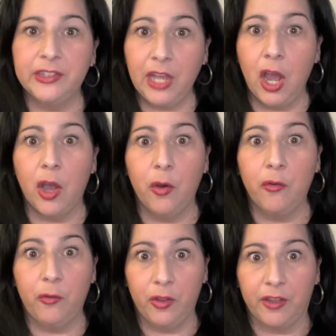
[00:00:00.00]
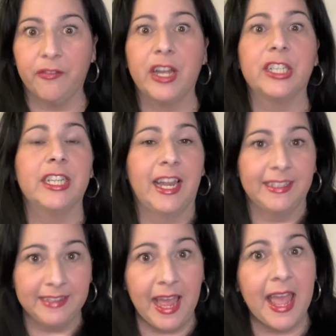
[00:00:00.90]
So, full confession, I
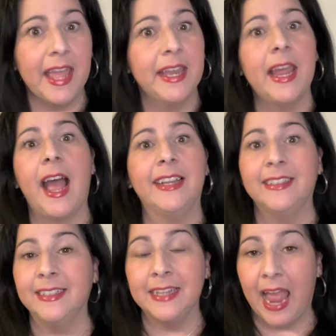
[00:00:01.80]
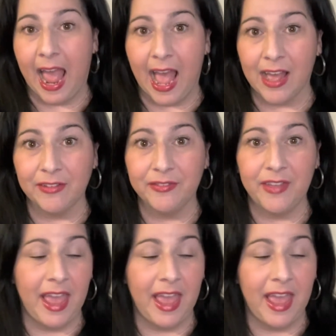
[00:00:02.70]
said I didn't have